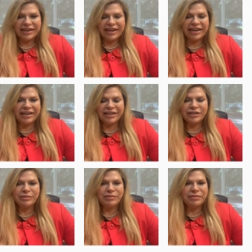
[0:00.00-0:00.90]
It
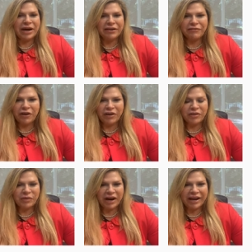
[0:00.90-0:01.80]
is by far
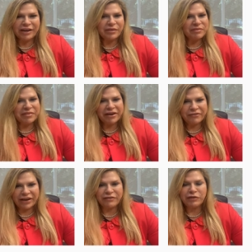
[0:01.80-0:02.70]
and wide my
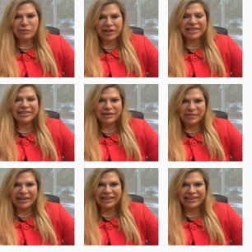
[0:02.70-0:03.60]
favorite place to
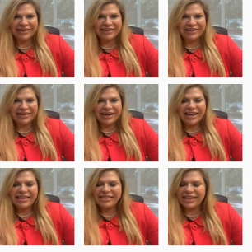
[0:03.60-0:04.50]
be.
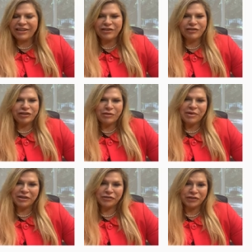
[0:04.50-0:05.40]
Thank you so
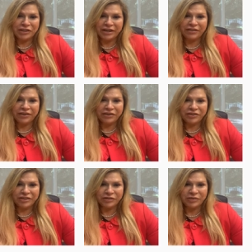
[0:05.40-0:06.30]
much for sharing your
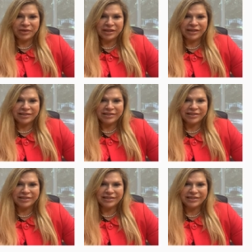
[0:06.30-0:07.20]
children with us.
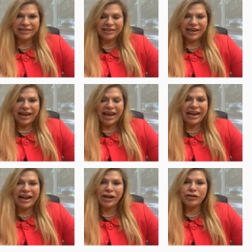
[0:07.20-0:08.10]

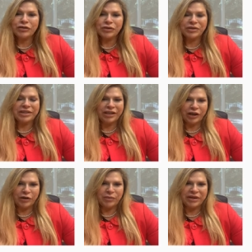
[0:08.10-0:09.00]
And I truly
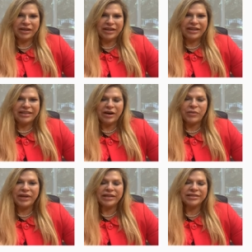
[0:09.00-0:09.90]
hope that
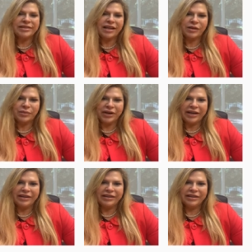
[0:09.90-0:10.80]
we can
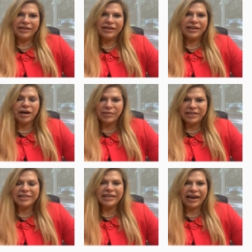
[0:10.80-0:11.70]
celebrate coming
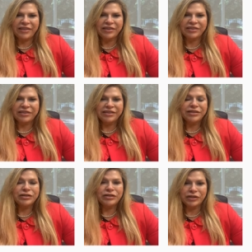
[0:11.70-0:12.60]
together
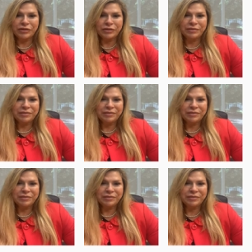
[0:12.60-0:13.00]
soon.